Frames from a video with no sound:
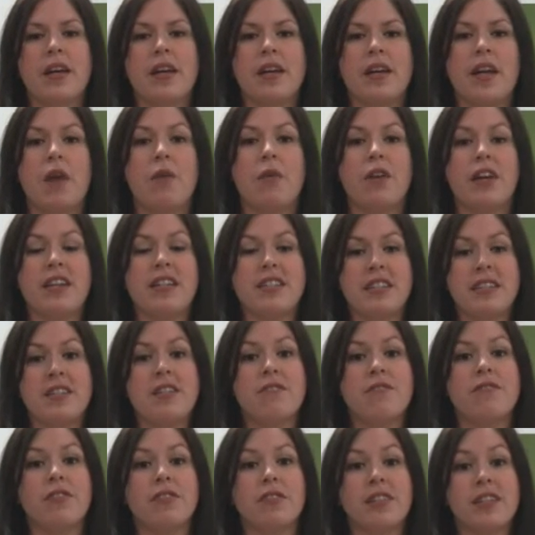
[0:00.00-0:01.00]
Now, when I did
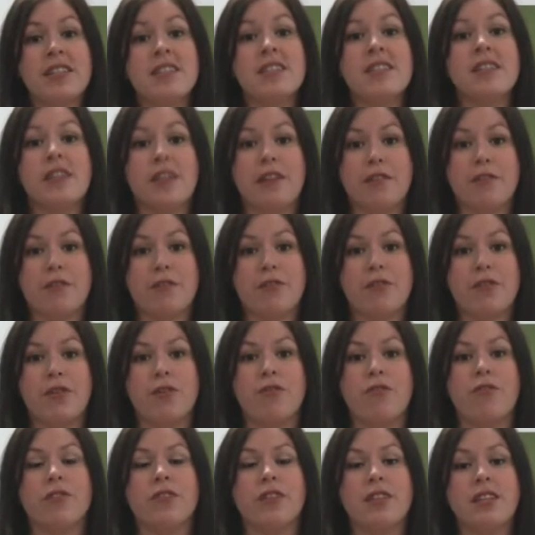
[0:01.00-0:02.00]
the Felicity
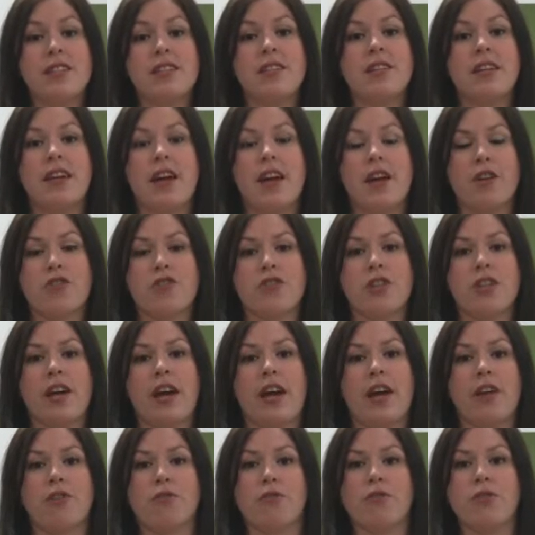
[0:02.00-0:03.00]
review, Felicity actually
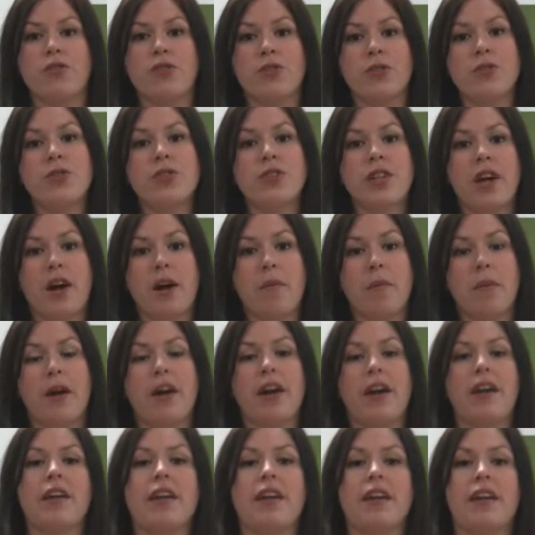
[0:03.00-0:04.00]
had a reduced cup
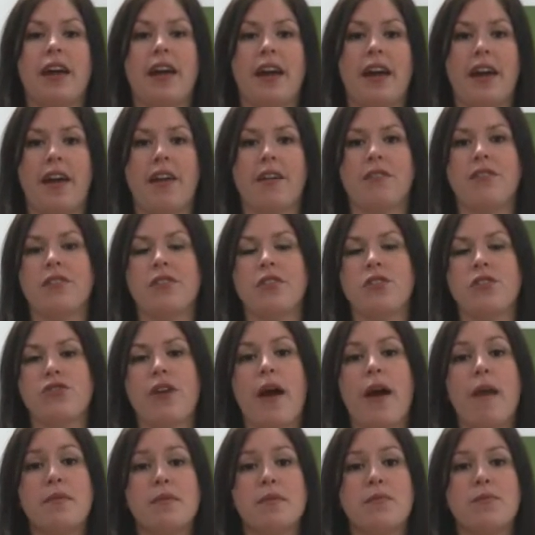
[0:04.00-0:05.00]
height and had the
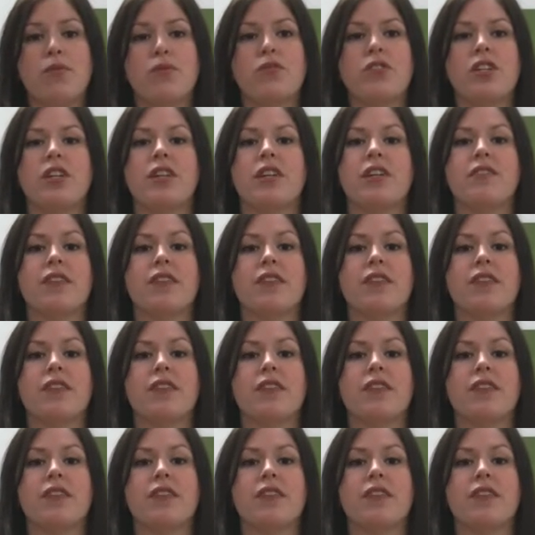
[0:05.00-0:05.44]
straps moved in,